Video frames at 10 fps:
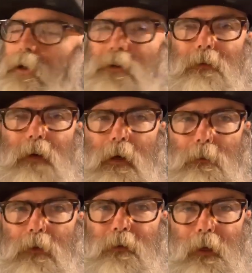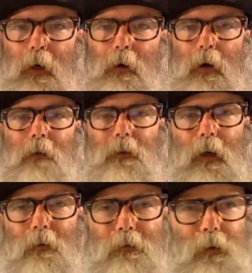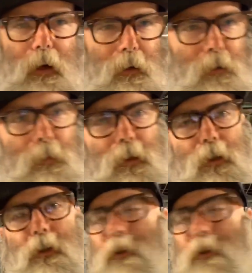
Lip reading: lot of moving air. I've got fans positioned.